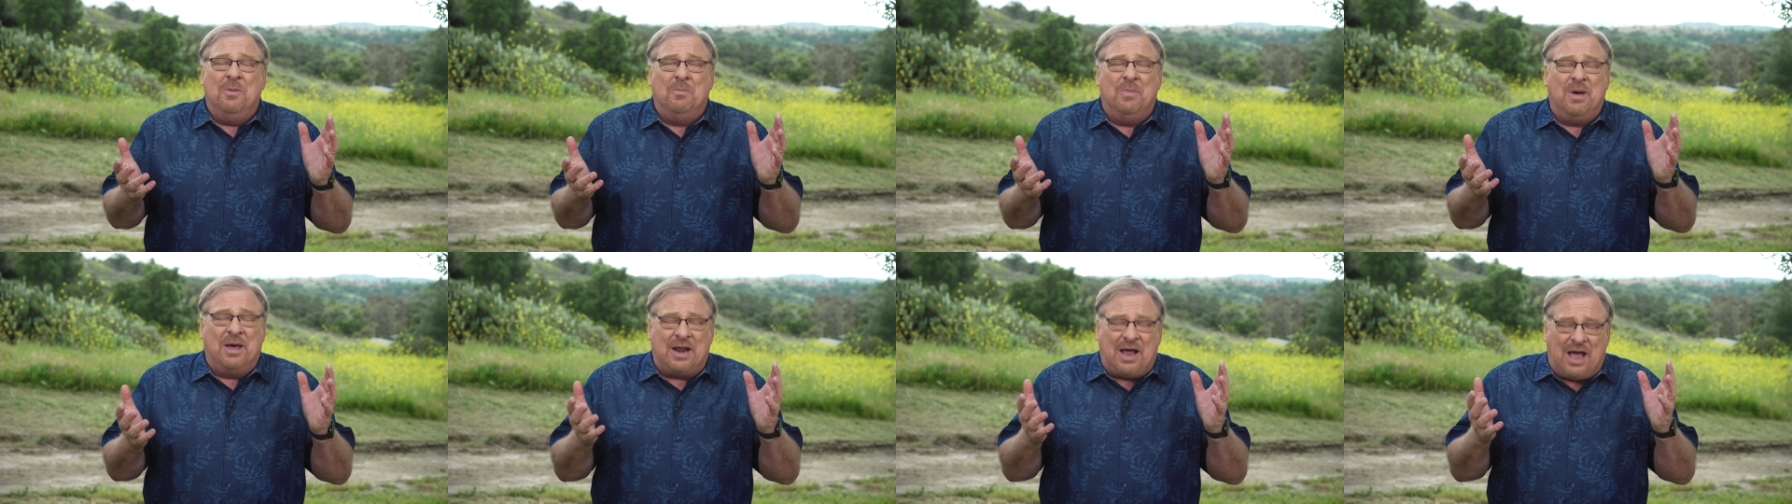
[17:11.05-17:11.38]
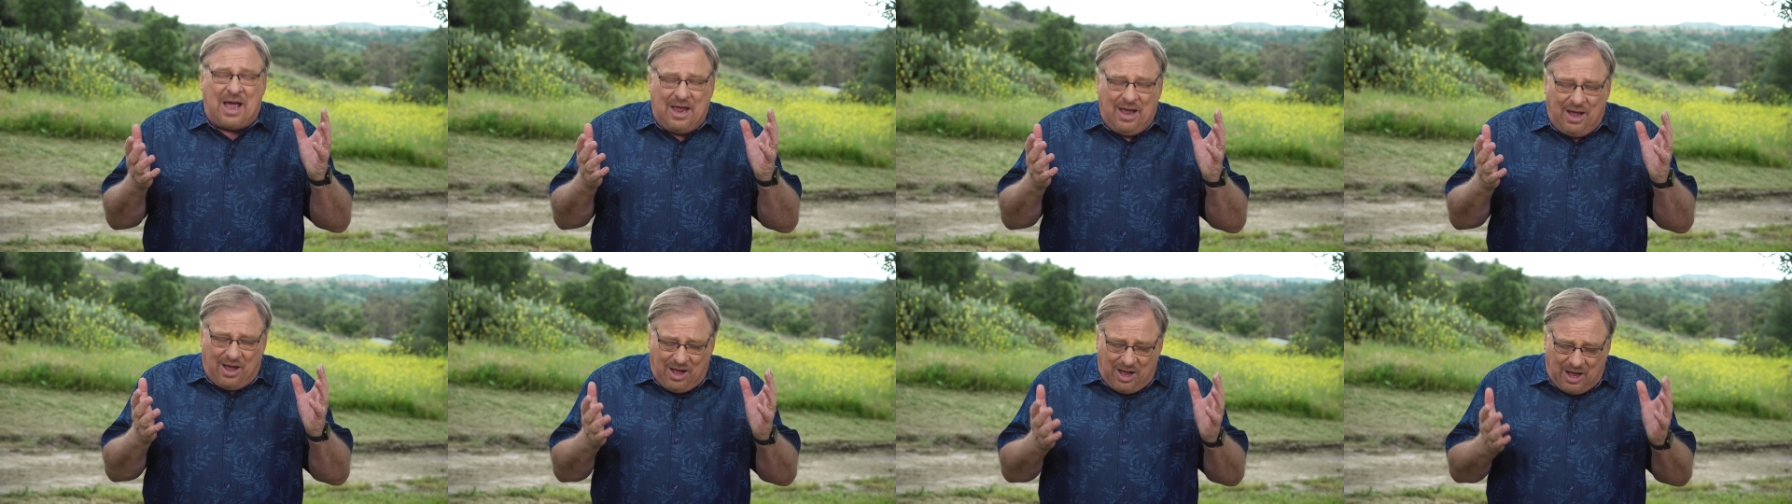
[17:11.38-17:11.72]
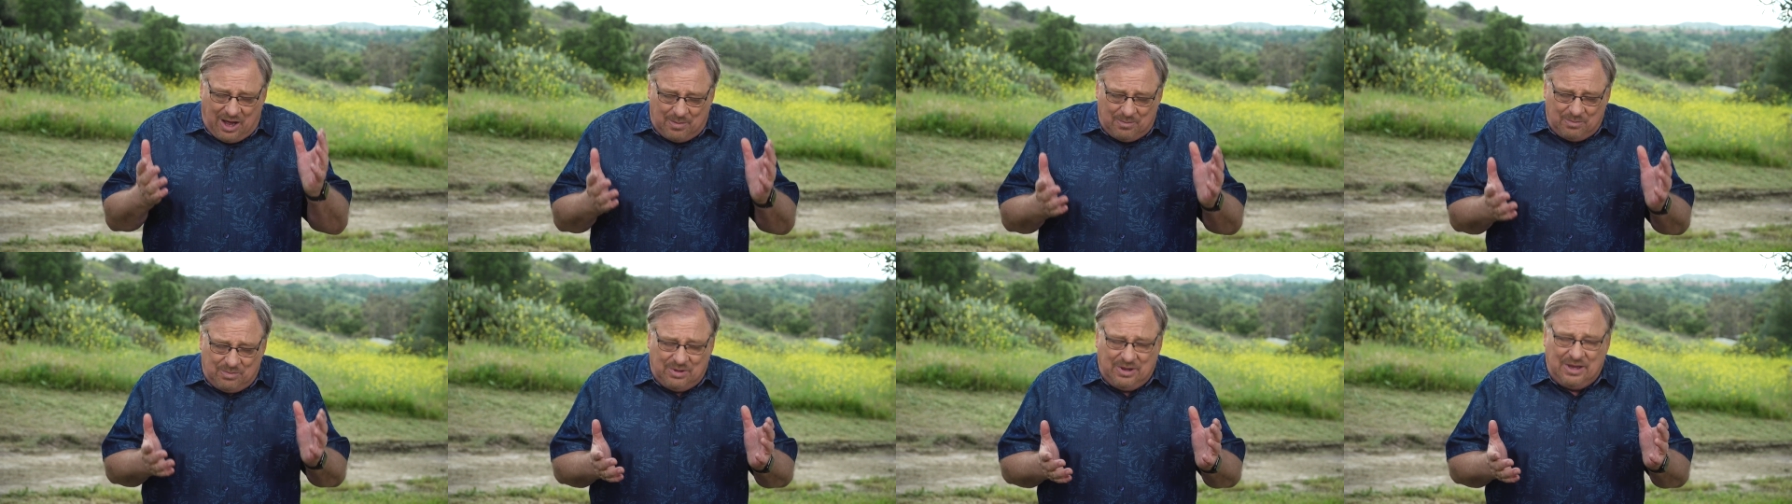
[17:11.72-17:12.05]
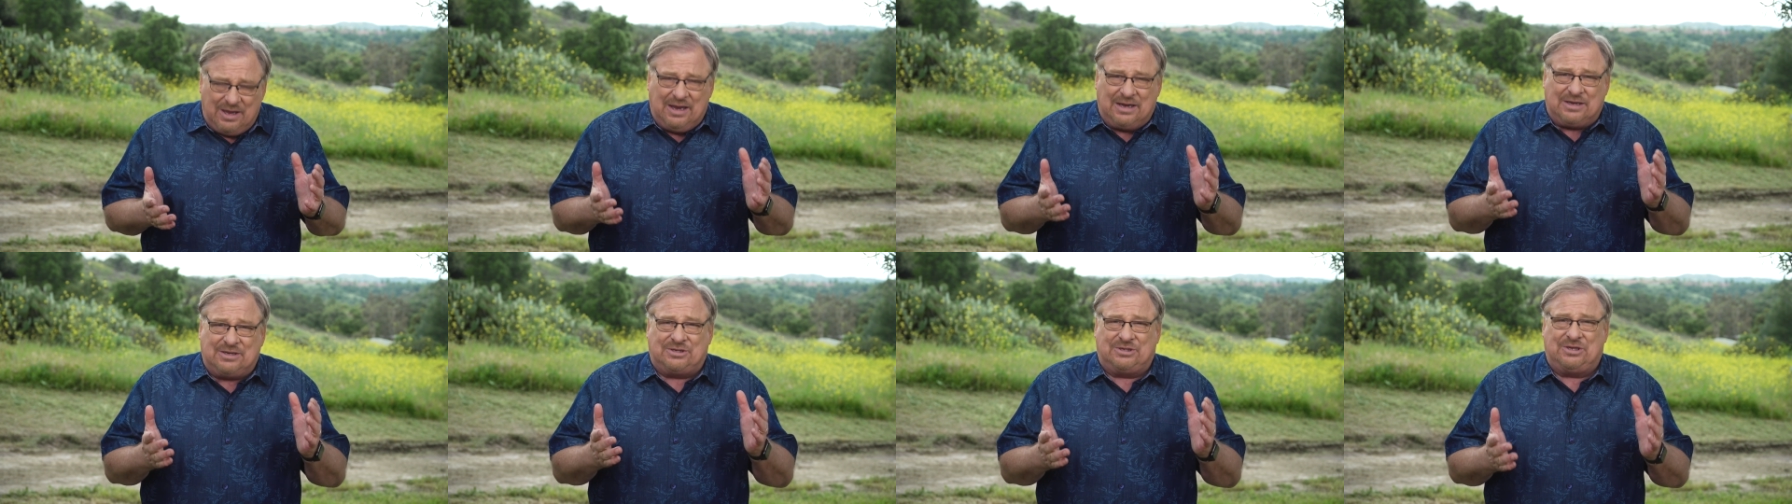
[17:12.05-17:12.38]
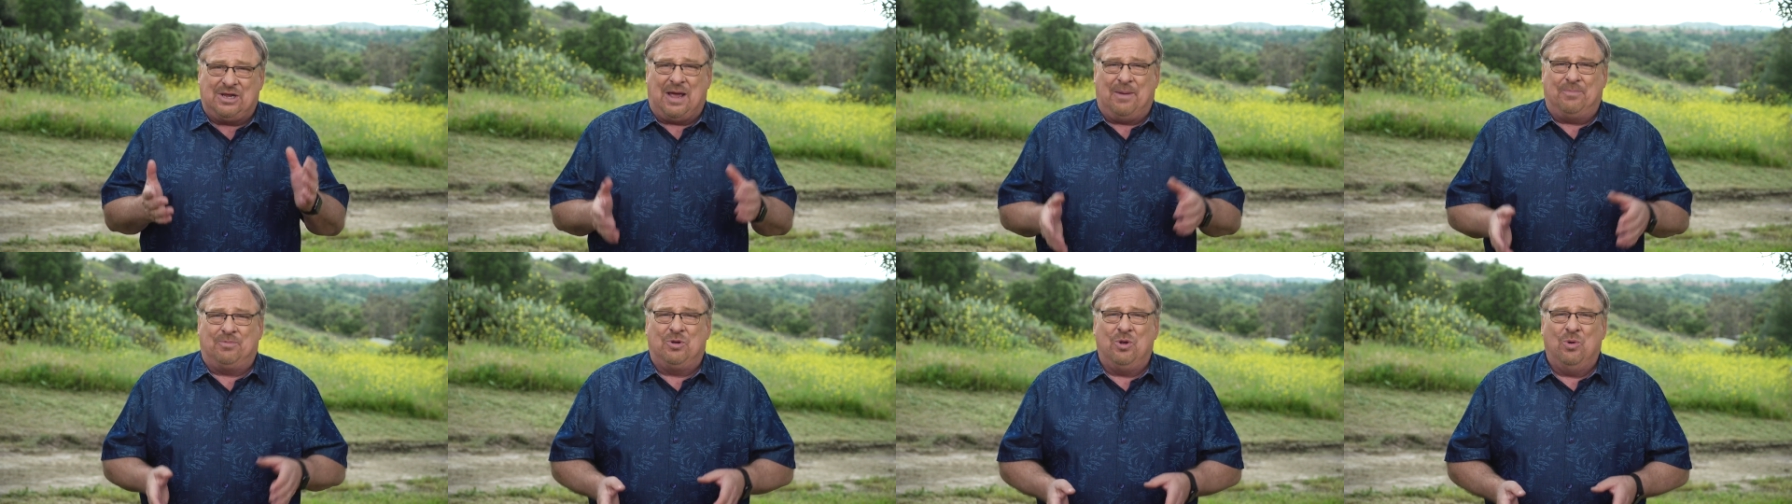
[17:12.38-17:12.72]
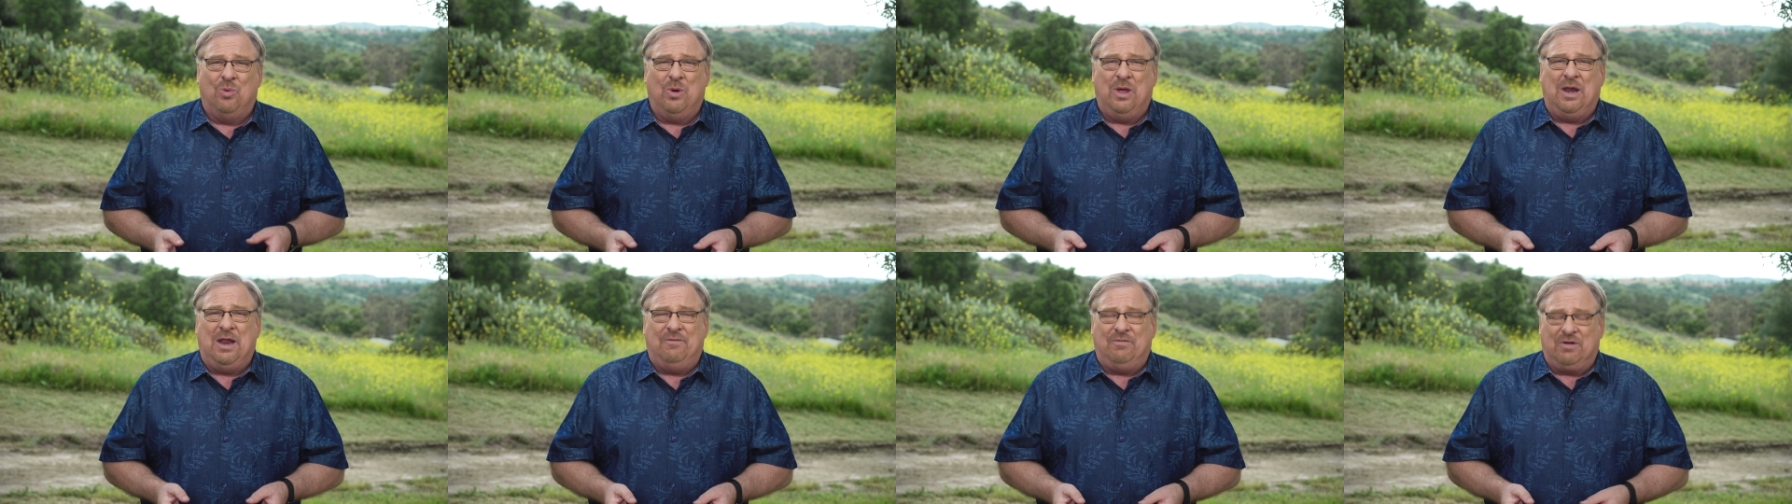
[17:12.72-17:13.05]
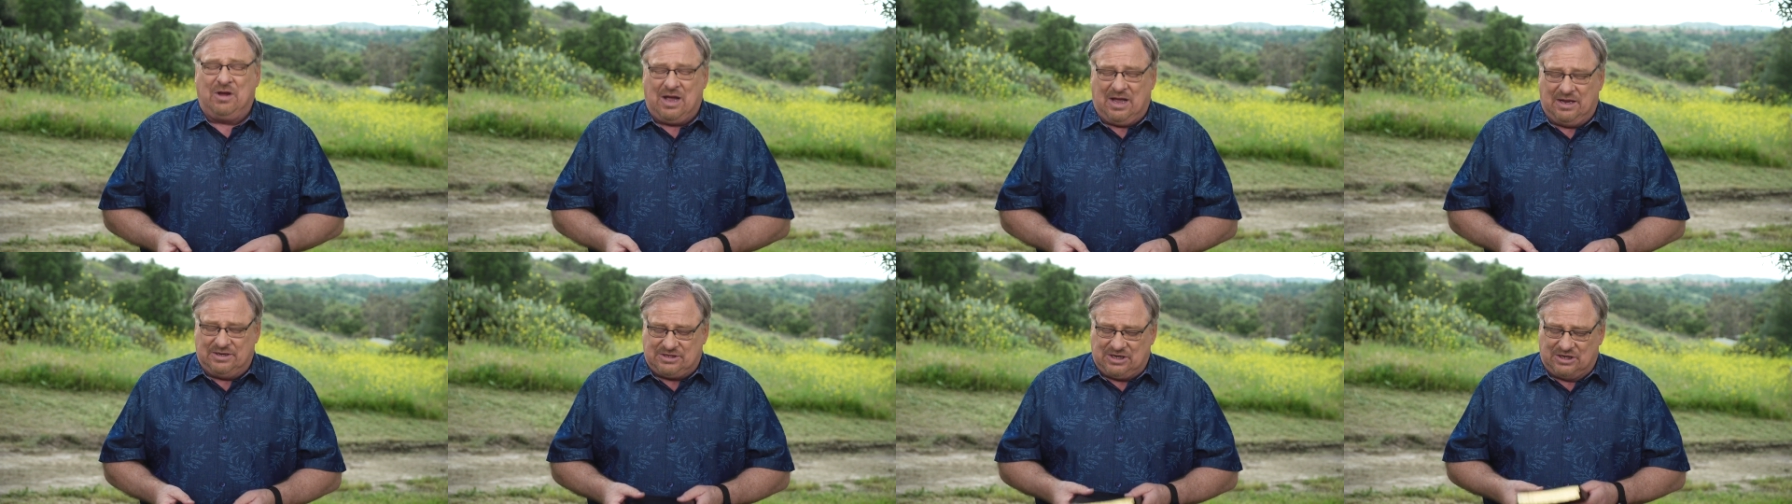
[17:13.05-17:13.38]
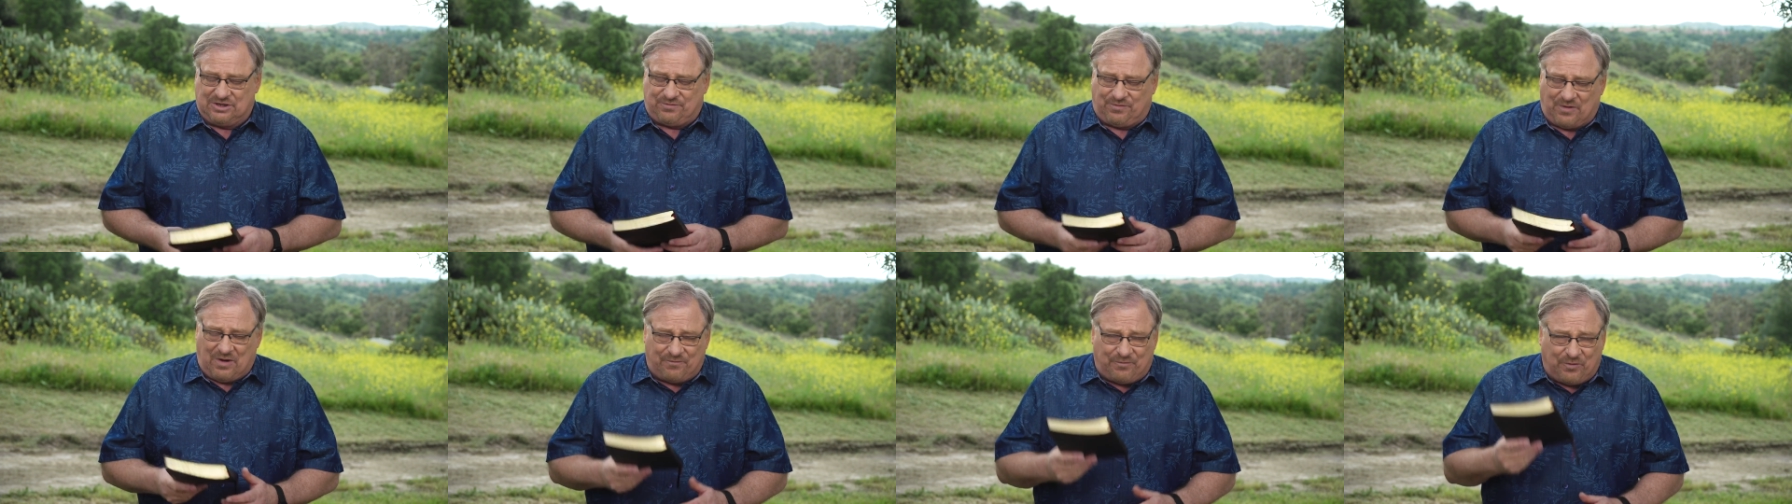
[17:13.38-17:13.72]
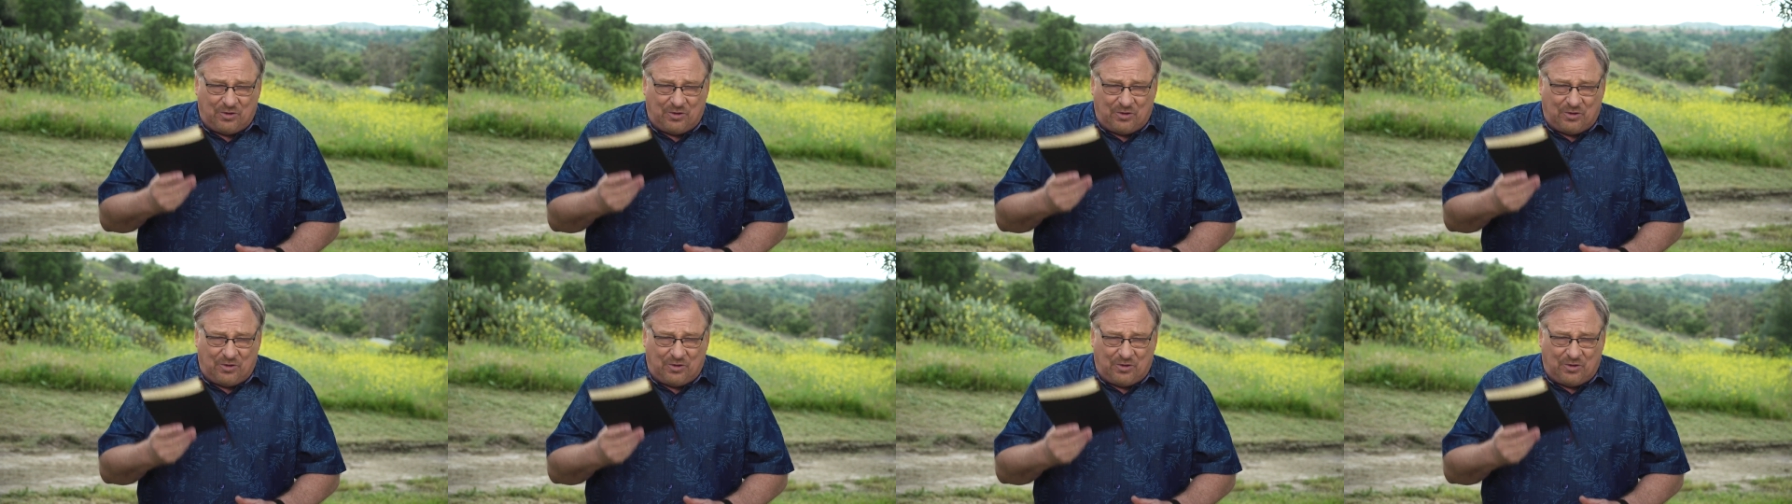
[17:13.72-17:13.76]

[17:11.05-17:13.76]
but I humbly accept whatever God says.